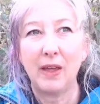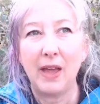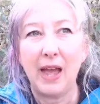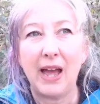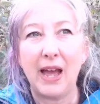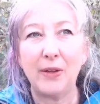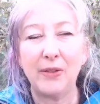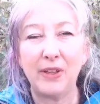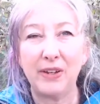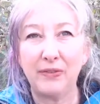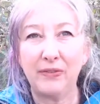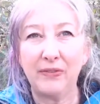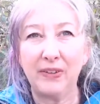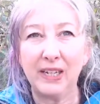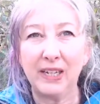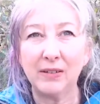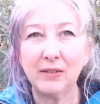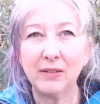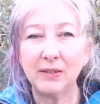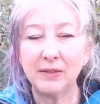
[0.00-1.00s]
how they
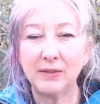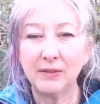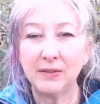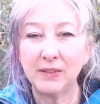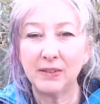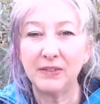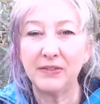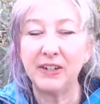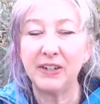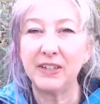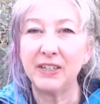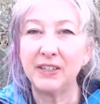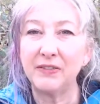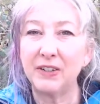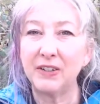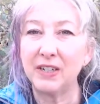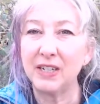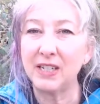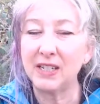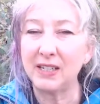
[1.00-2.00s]
feel, the very,
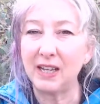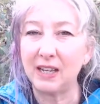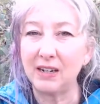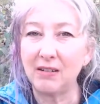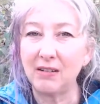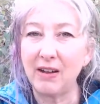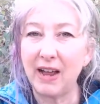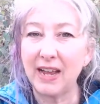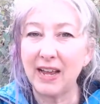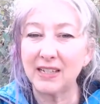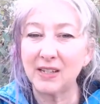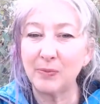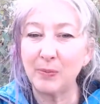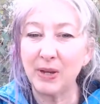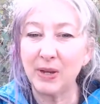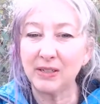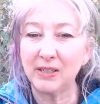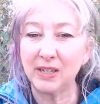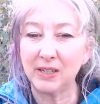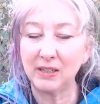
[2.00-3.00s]
very subtle
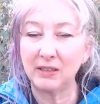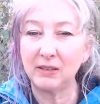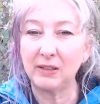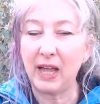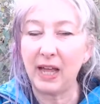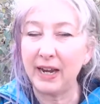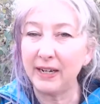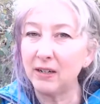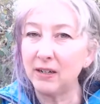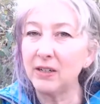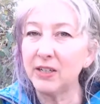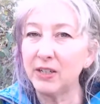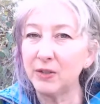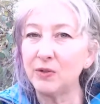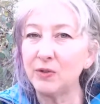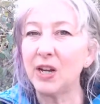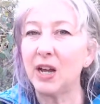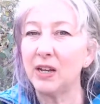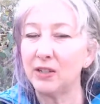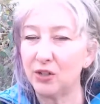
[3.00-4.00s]
aspect, and the lighter you
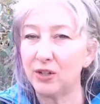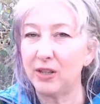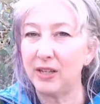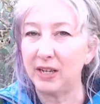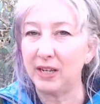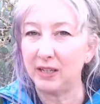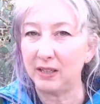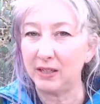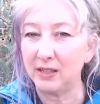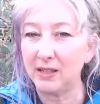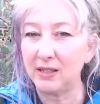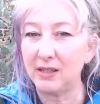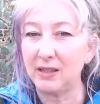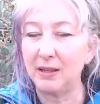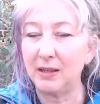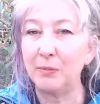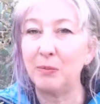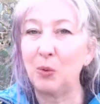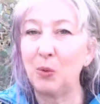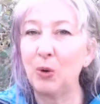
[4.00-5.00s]
touch things,
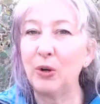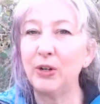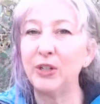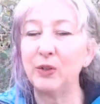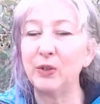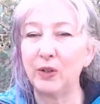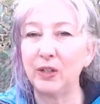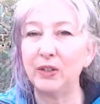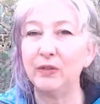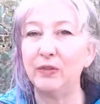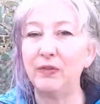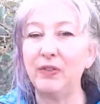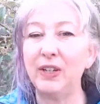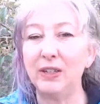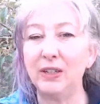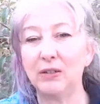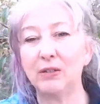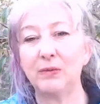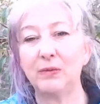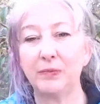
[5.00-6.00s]
the more you can
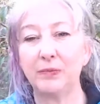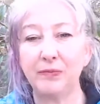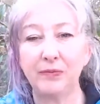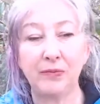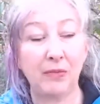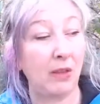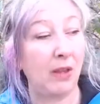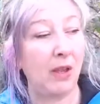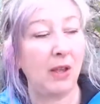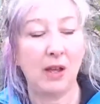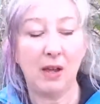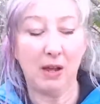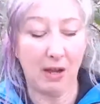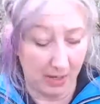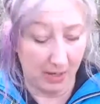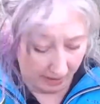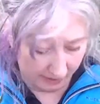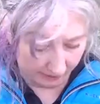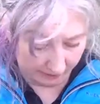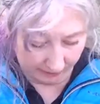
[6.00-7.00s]
feel.
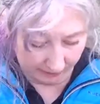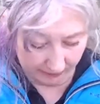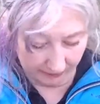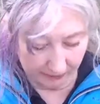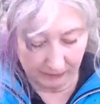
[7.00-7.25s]
Um,